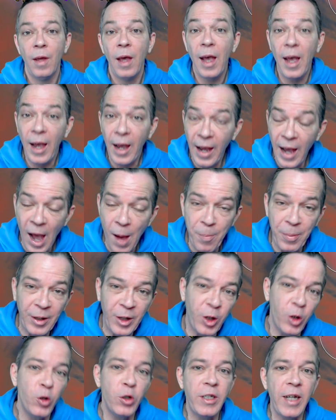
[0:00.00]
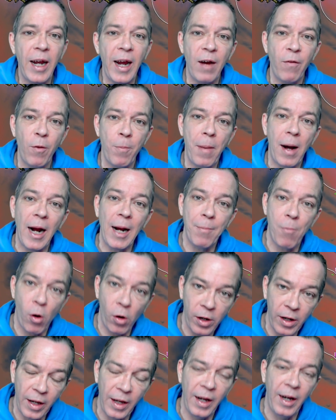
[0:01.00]
Hey, happy Tuesday, everybody.
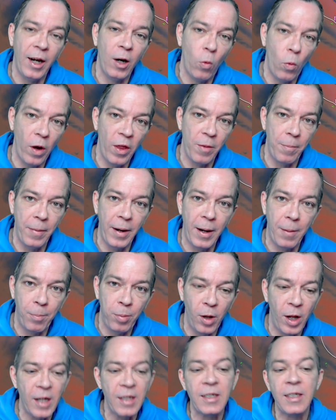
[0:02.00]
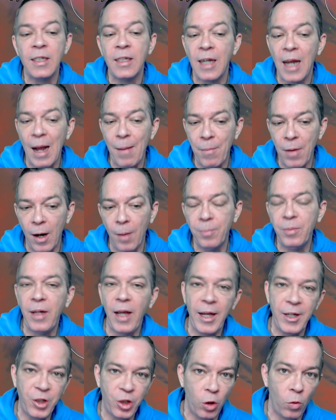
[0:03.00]
Mark again here, WeatherMan Plus. Now I'm going to
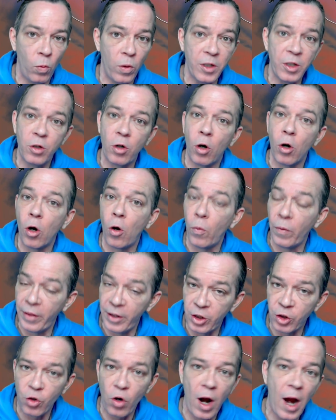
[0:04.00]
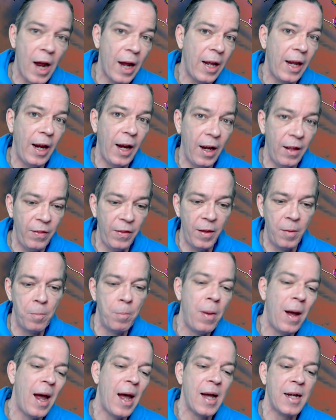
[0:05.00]
update you on what's going on with the track and the
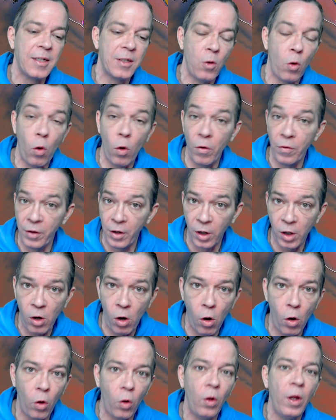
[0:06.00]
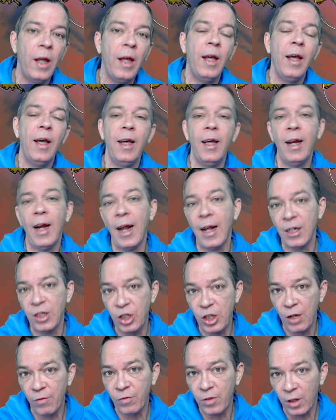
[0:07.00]
impacts on Nicole. It has
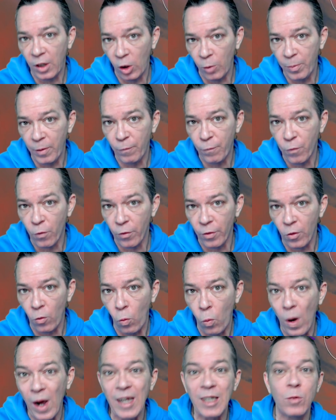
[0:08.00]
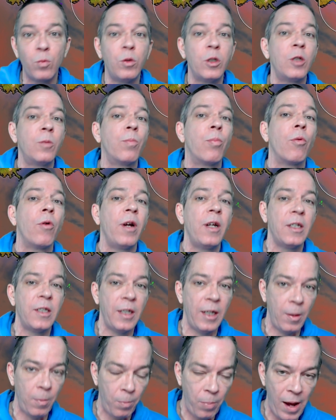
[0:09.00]
shifted a little bit further west, which brings
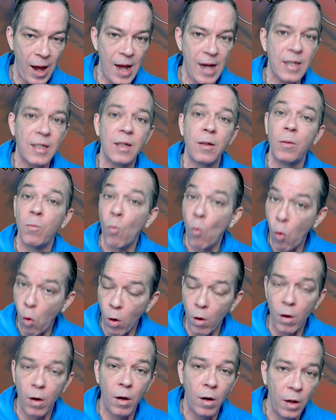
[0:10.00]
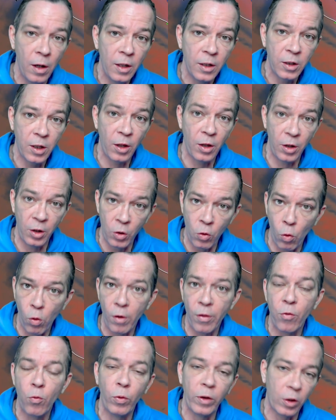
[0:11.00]
the impacts more to the
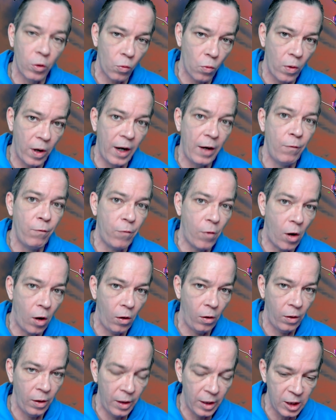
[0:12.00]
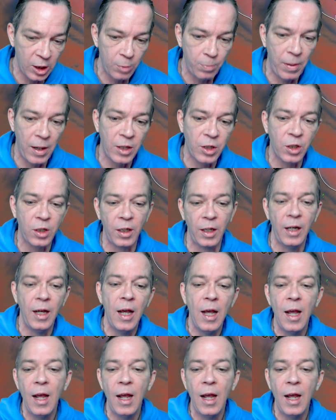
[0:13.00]
north with the rainfall especially.